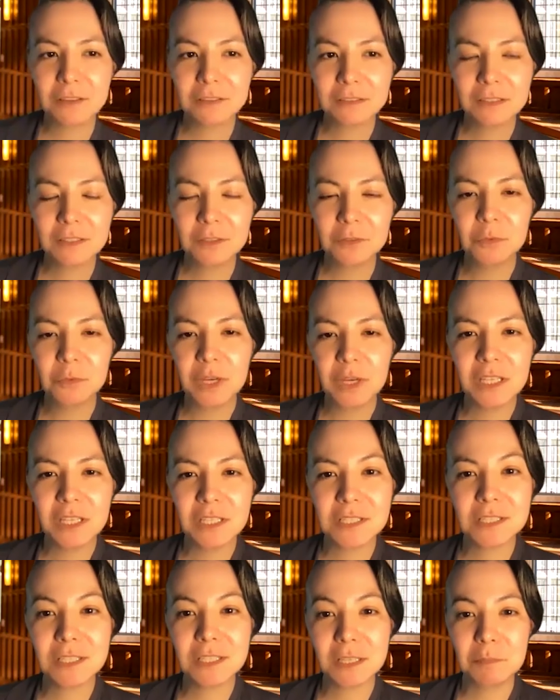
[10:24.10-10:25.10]
the way
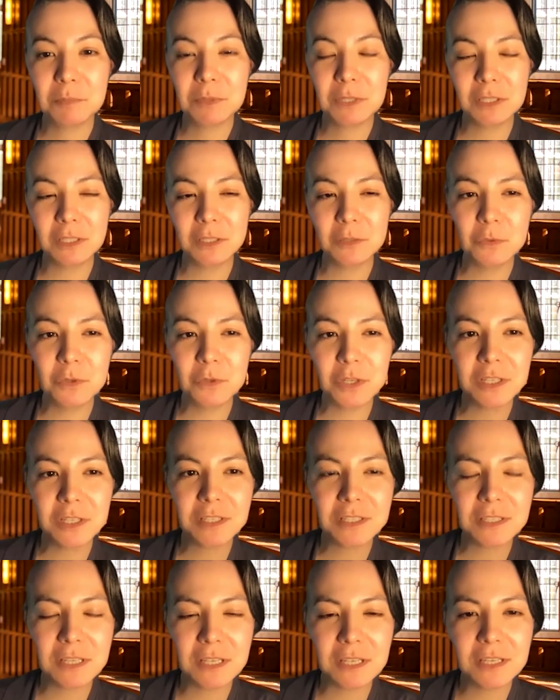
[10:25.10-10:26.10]
it typically
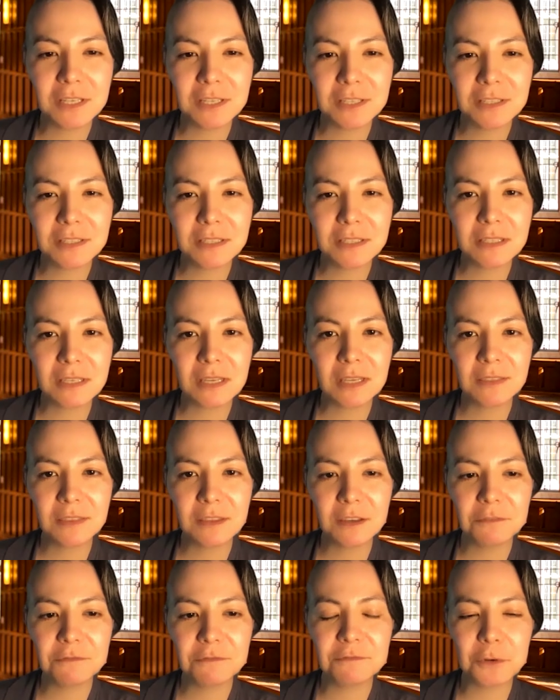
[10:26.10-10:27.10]
works is
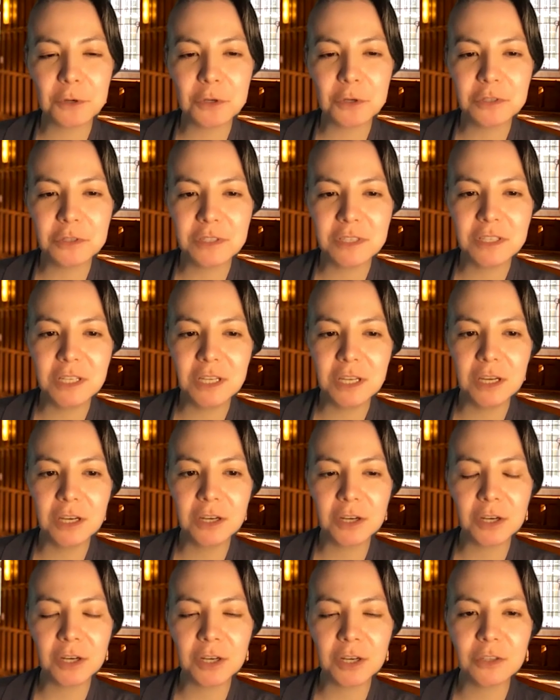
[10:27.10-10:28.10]
the first
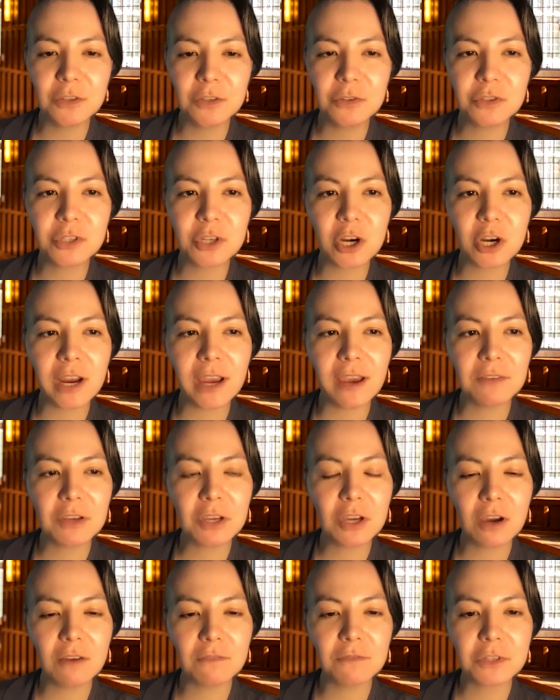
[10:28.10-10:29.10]
year you start having
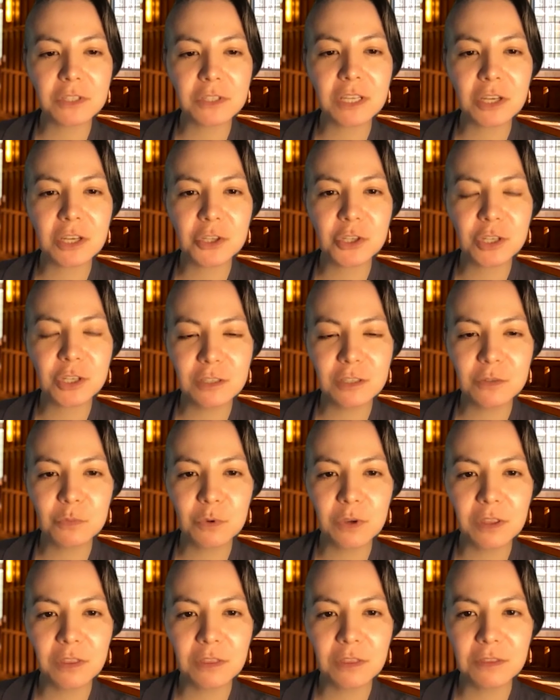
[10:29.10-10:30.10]
conversations
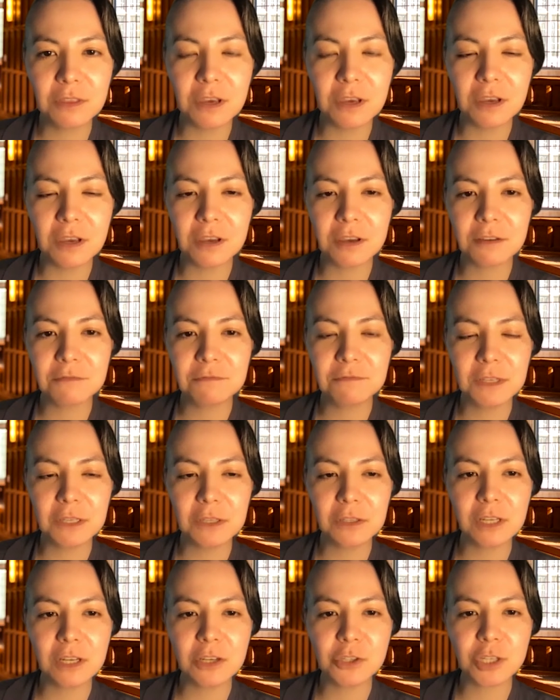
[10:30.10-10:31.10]
with the
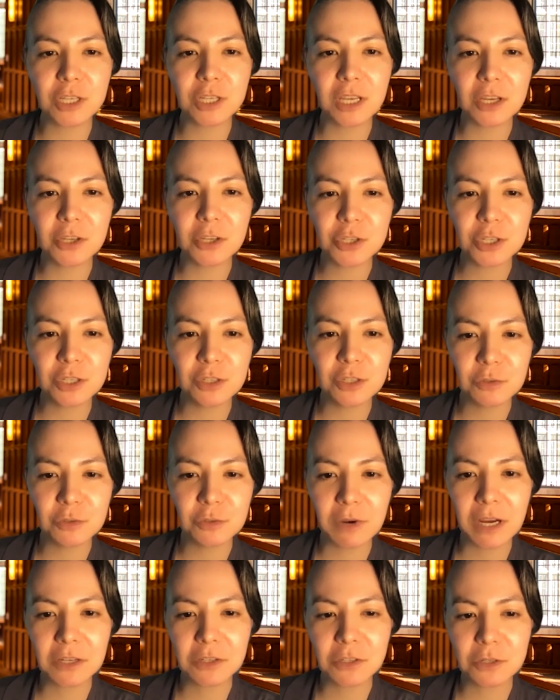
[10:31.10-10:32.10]
field education
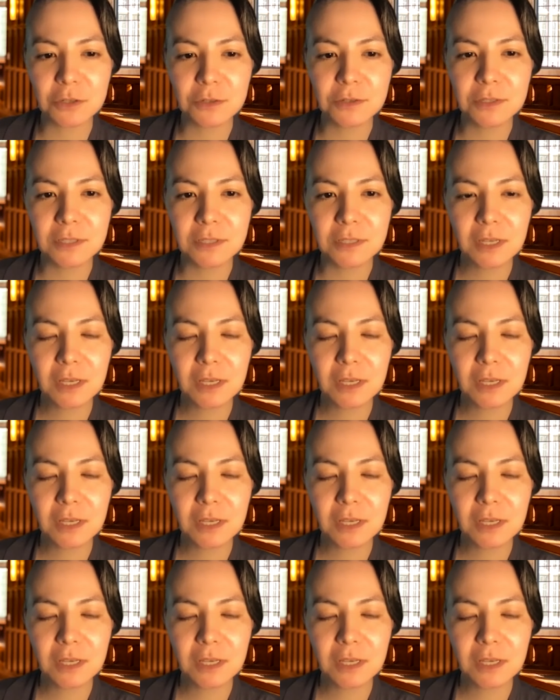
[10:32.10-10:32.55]
directors,